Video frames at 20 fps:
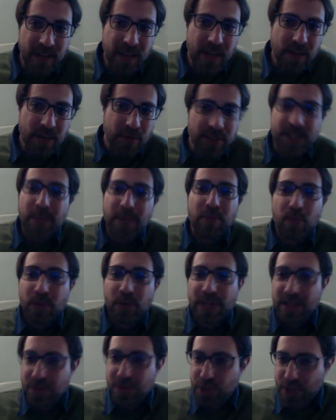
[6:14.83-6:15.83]
for example,
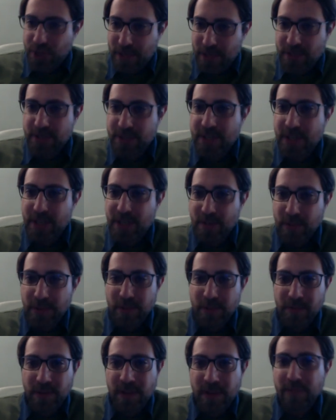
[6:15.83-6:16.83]
William James studied
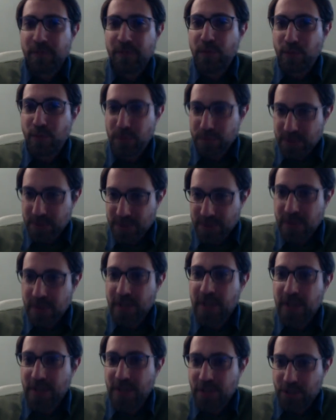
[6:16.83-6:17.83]
with Wilhelm Wundt
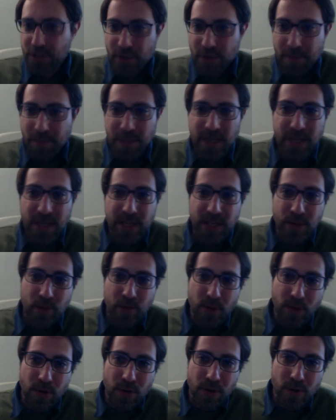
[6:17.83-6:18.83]
in Germany,
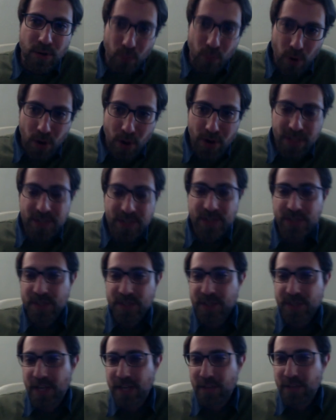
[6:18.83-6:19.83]
or Royce
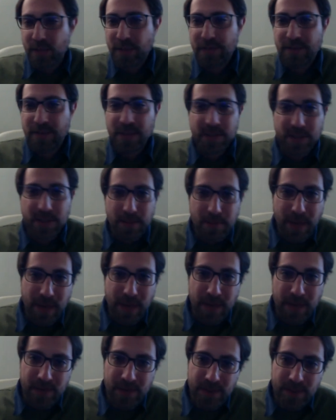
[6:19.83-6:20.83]
studied with
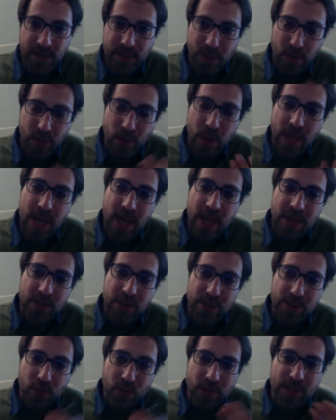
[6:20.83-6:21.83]
Windelband, and so
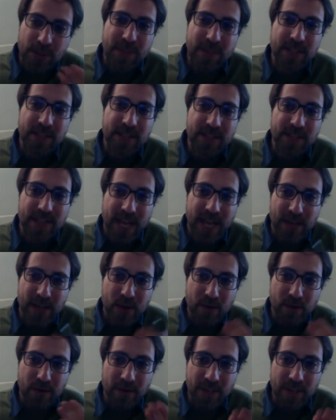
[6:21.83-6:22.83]
there's always been this kind
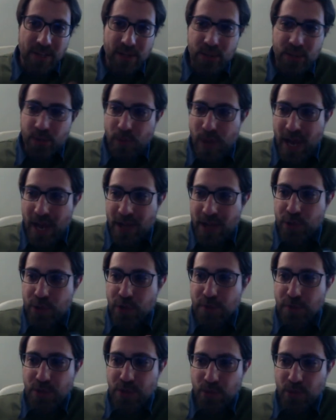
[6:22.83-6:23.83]
of
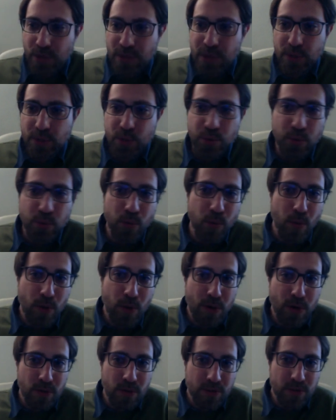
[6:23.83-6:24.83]
interaction between the two
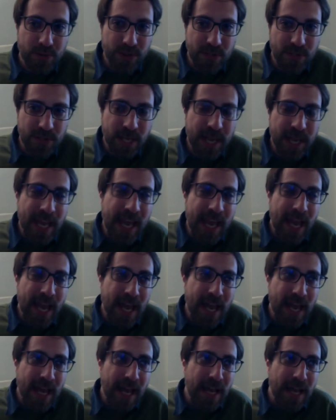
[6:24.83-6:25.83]
worlds.
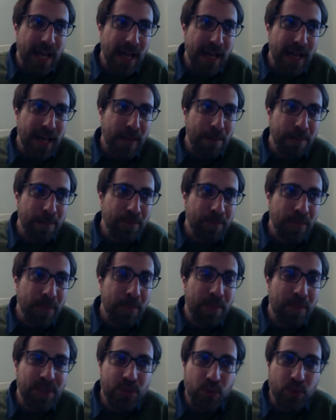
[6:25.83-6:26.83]
Um,
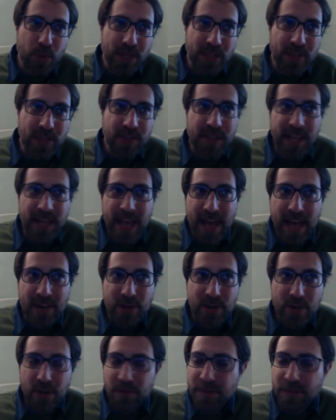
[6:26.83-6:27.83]
between the
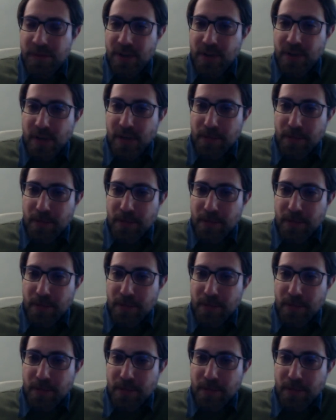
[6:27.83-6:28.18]
end of the